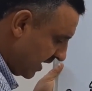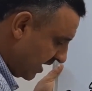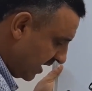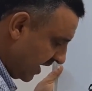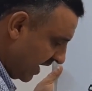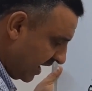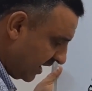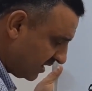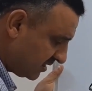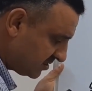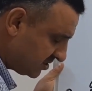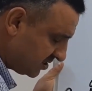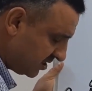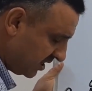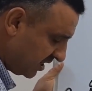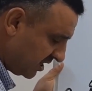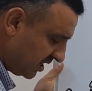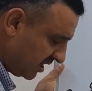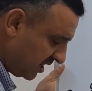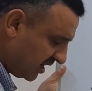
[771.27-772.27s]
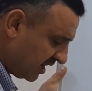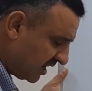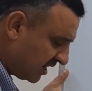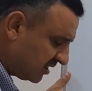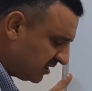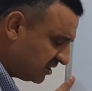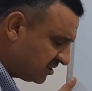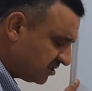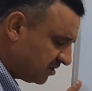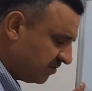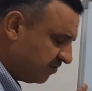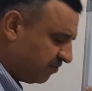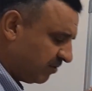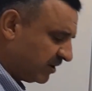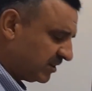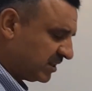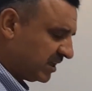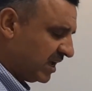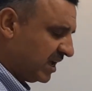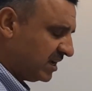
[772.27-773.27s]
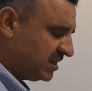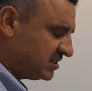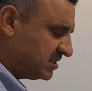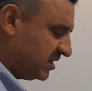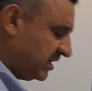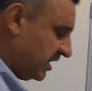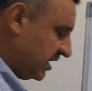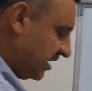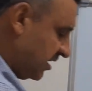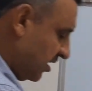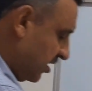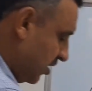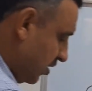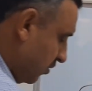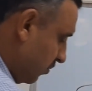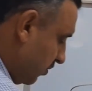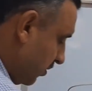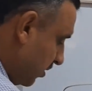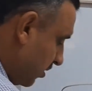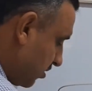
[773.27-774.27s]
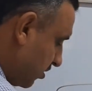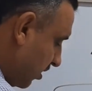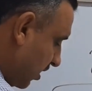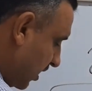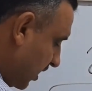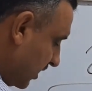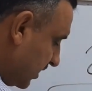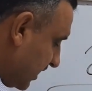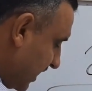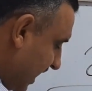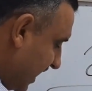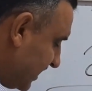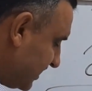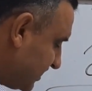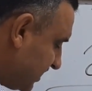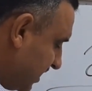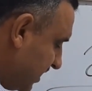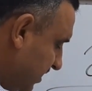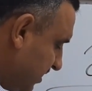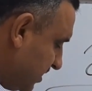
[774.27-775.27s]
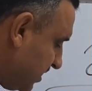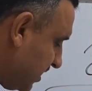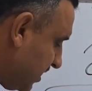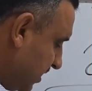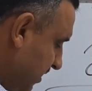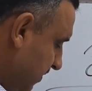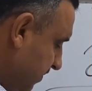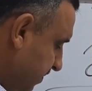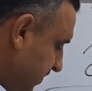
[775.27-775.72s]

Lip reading: X here, regardless of what X here, we'll call it acid